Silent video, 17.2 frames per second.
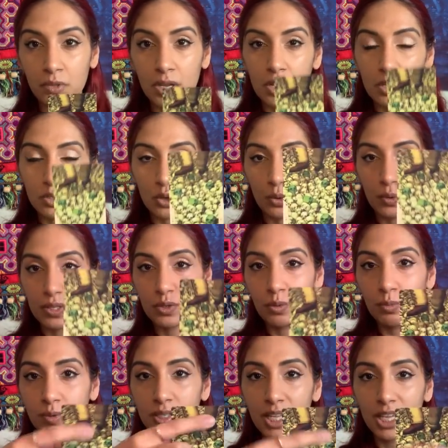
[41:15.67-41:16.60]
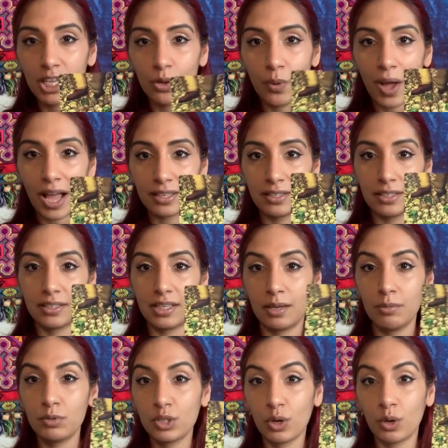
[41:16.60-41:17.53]
So it's almost like you had to
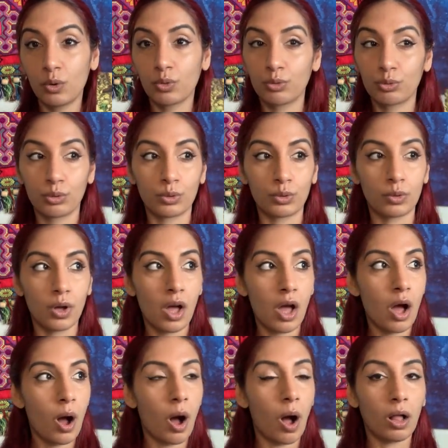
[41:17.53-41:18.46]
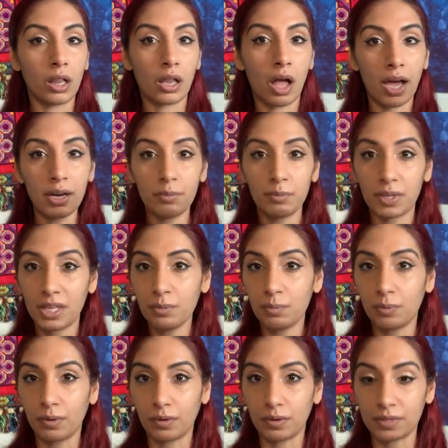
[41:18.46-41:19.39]
tiptoe through a lot of
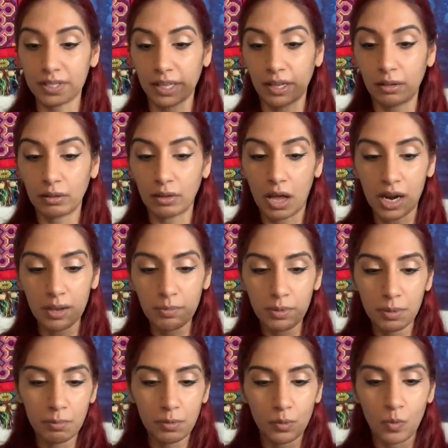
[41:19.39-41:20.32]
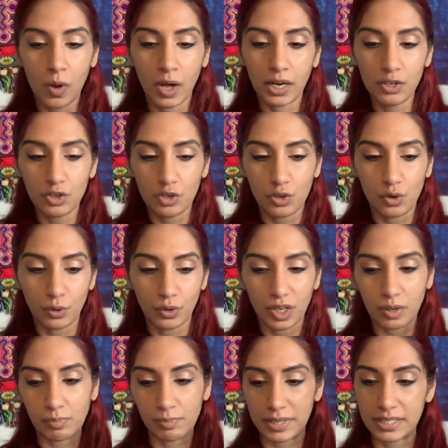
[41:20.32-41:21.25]
people. It's like a lot of people wanted to know
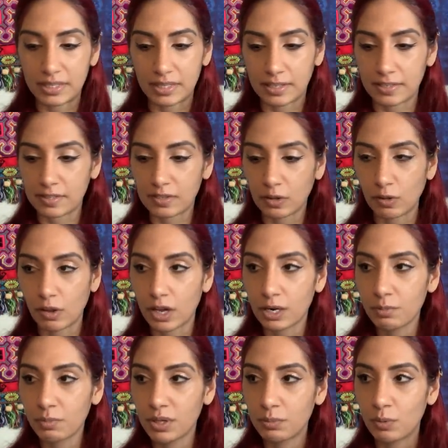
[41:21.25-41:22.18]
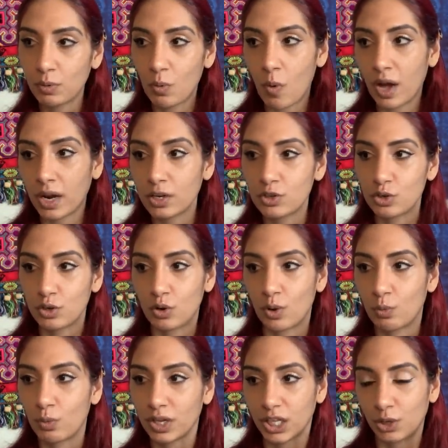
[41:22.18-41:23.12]
your business. A lot of people wanted to
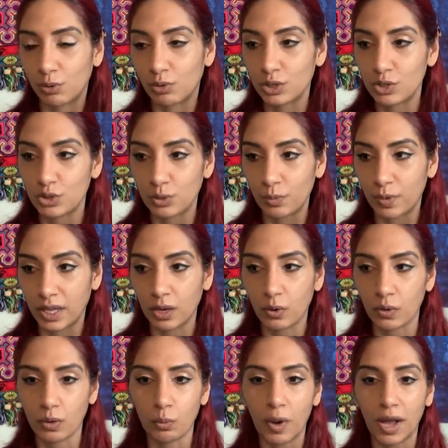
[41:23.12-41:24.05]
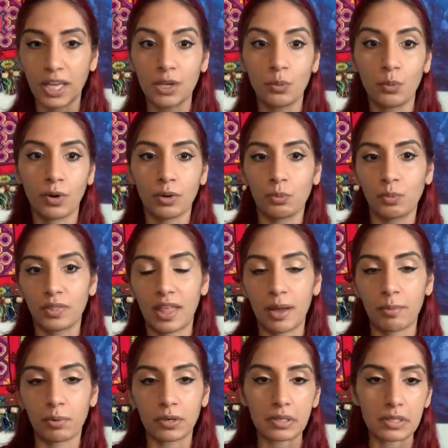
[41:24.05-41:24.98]
know what you were doing or why you weren't with
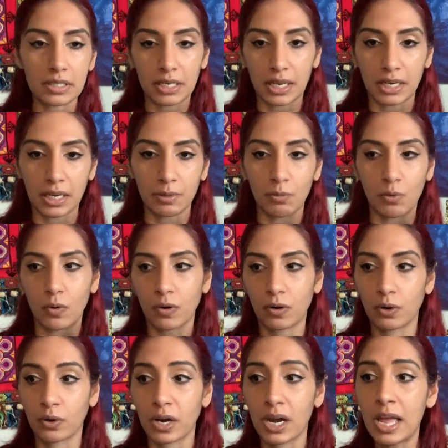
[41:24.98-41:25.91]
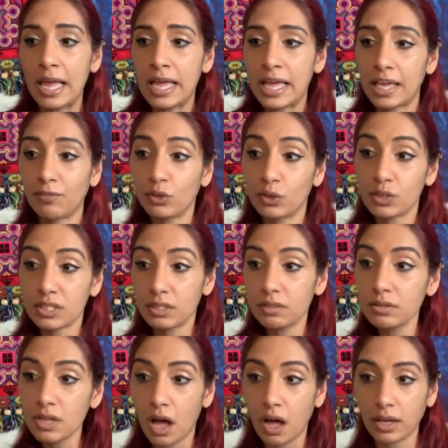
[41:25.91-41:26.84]
that person anymore. Or if you're
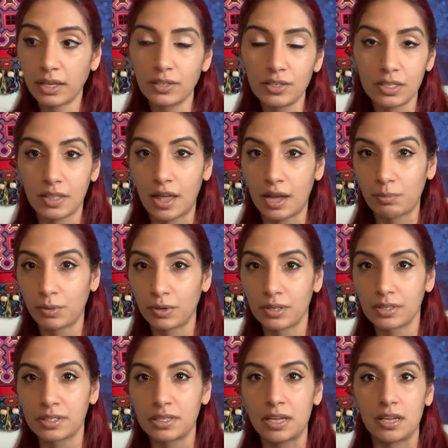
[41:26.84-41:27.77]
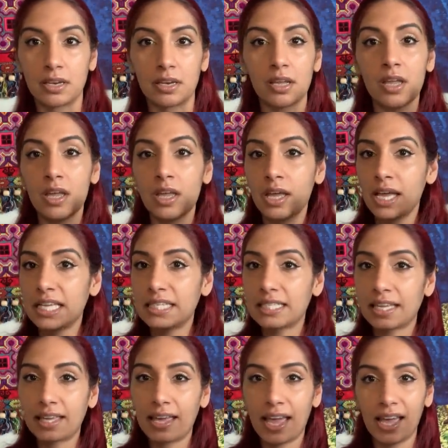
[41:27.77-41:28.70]
still talking to that person, it's
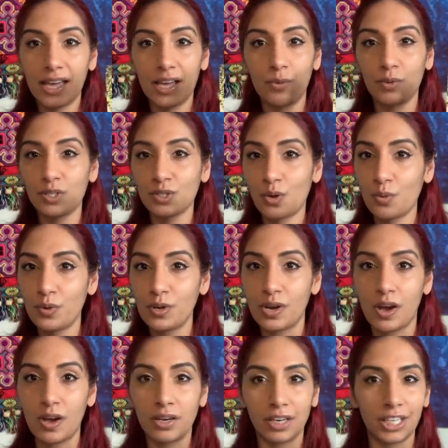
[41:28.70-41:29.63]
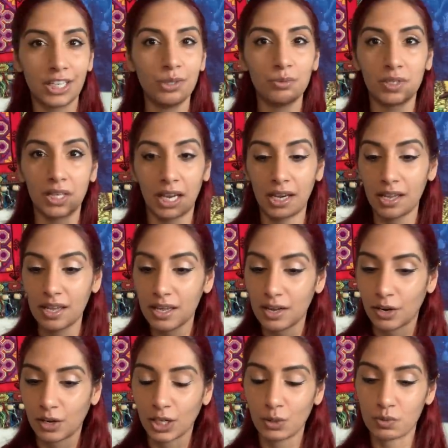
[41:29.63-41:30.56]
like, hey, what's going on? Are you
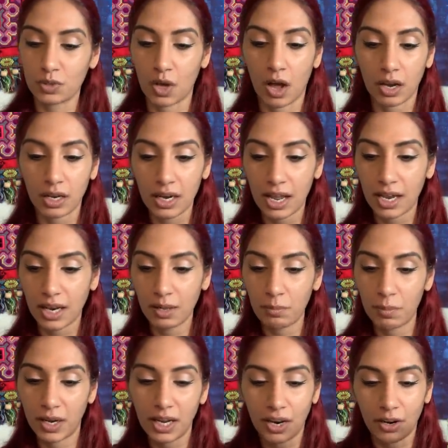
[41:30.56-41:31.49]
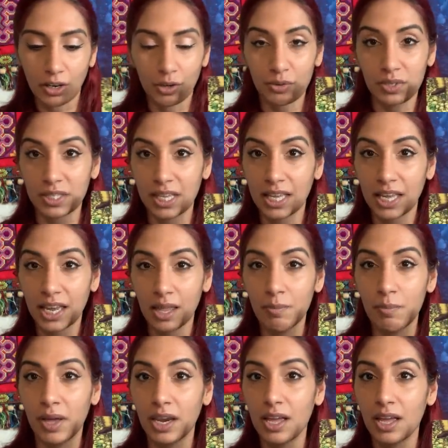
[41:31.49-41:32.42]
dating? Are you talking to anybody? Are you seeing
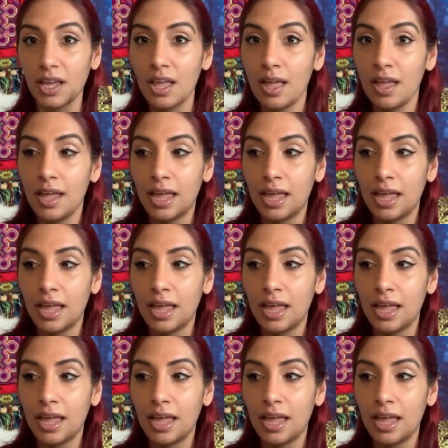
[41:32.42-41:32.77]
anybody?